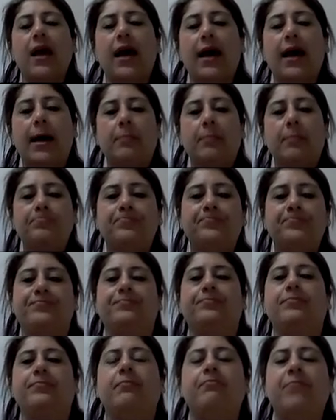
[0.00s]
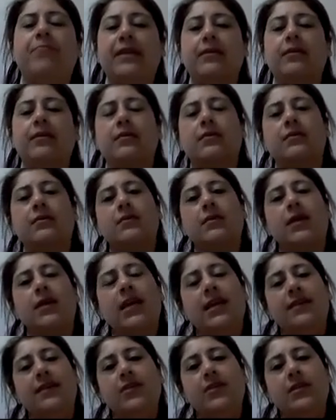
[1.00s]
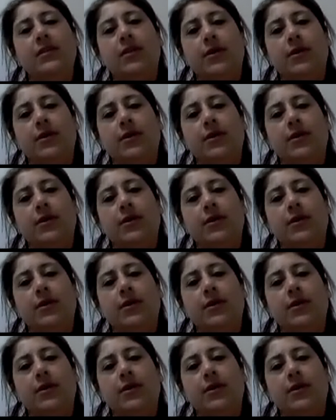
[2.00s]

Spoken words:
But even